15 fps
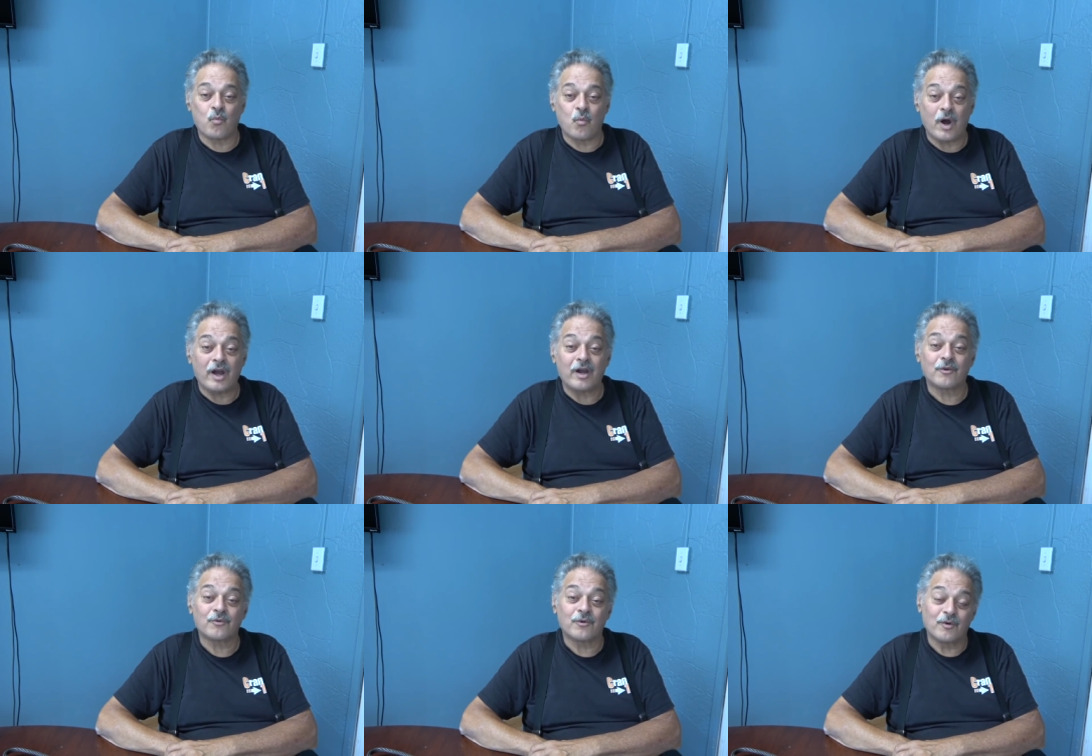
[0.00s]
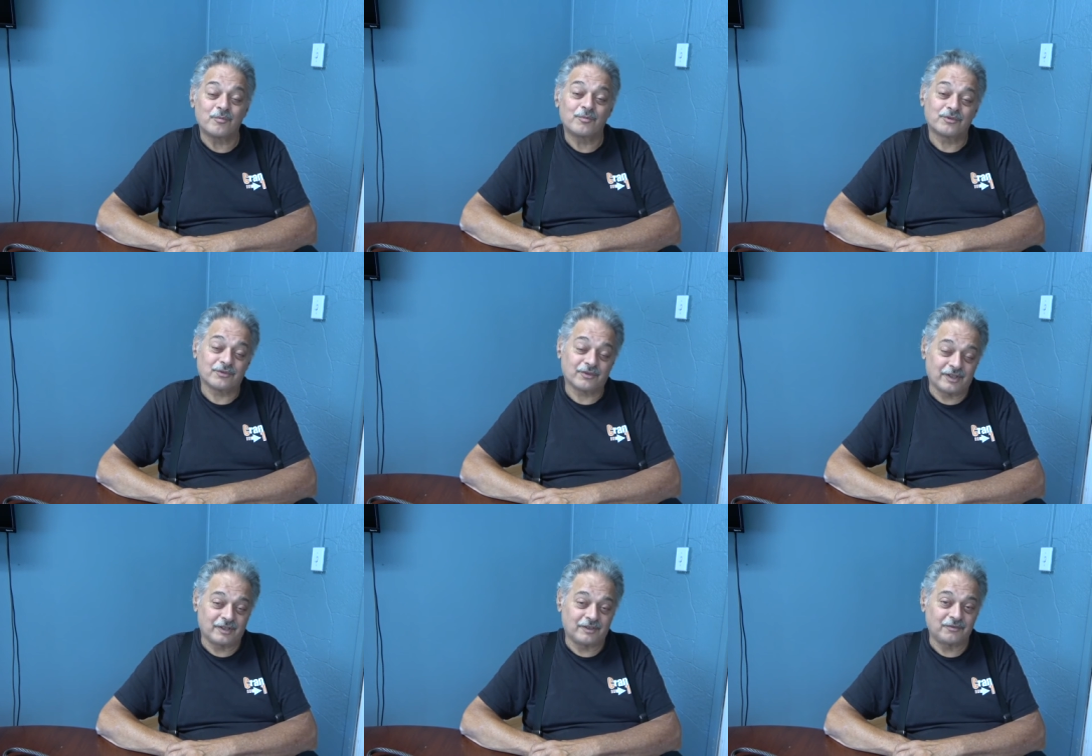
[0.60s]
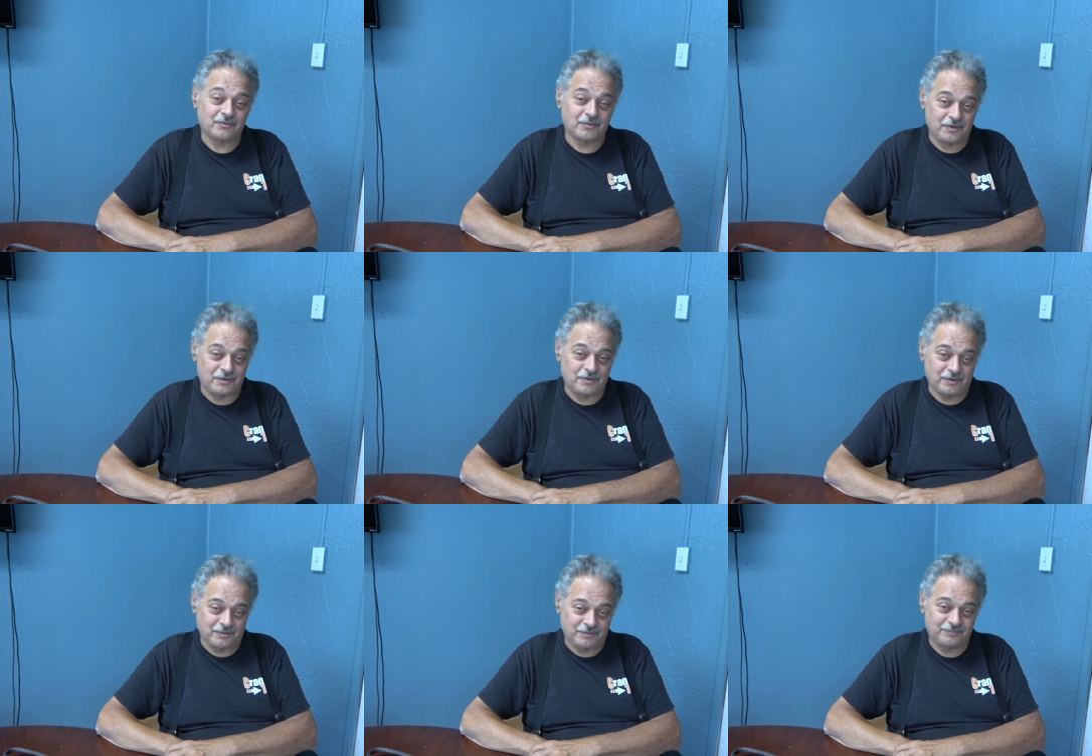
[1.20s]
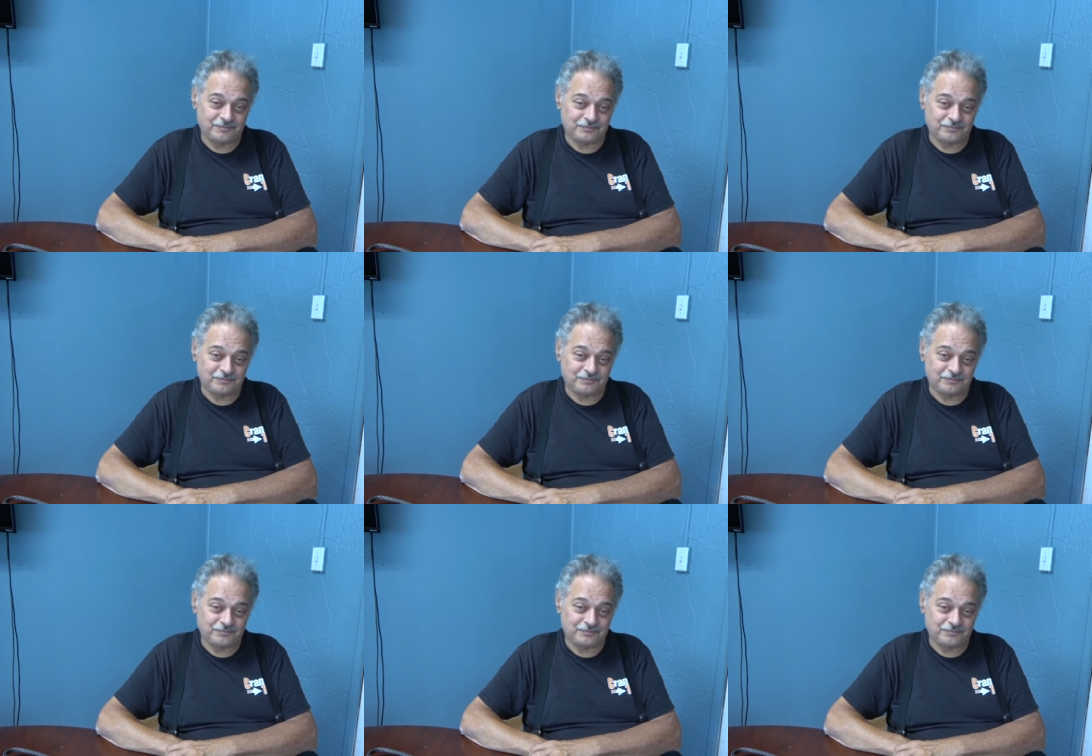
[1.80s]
wire rope slings with you.